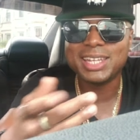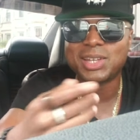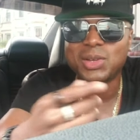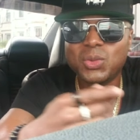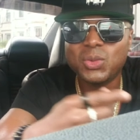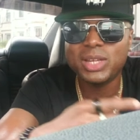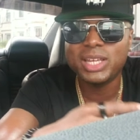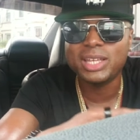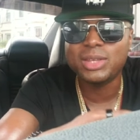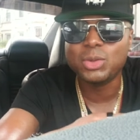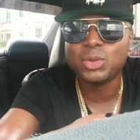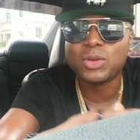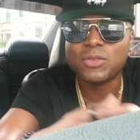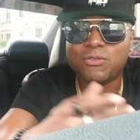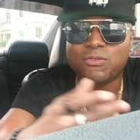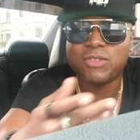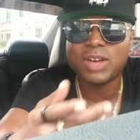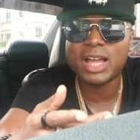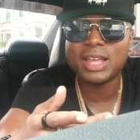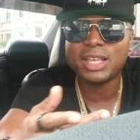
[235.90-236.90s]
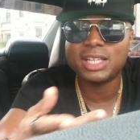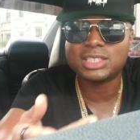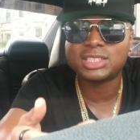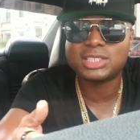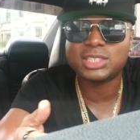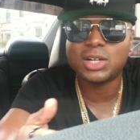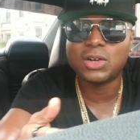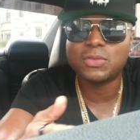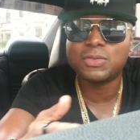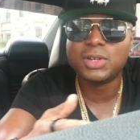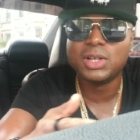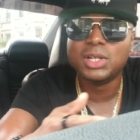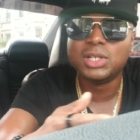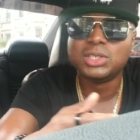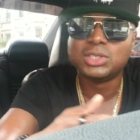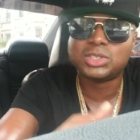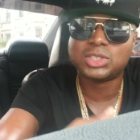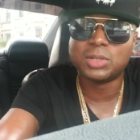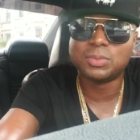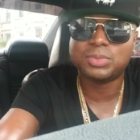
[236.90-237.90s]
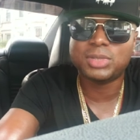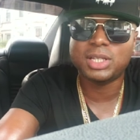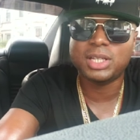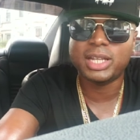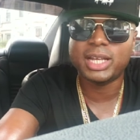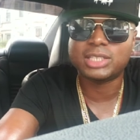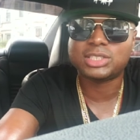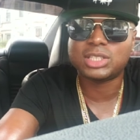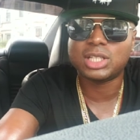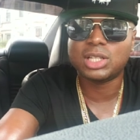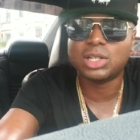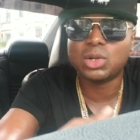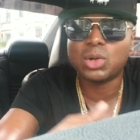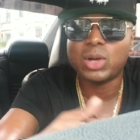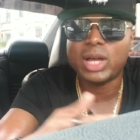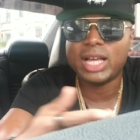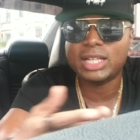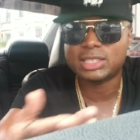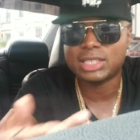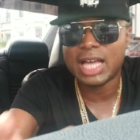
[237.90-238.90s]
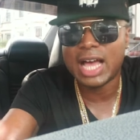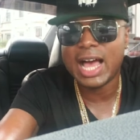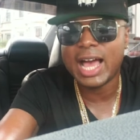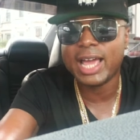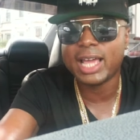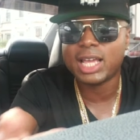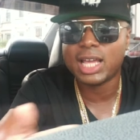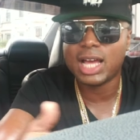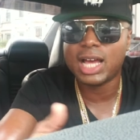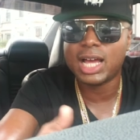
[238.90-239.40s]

get it in weed. You can find yourself something that's a little has high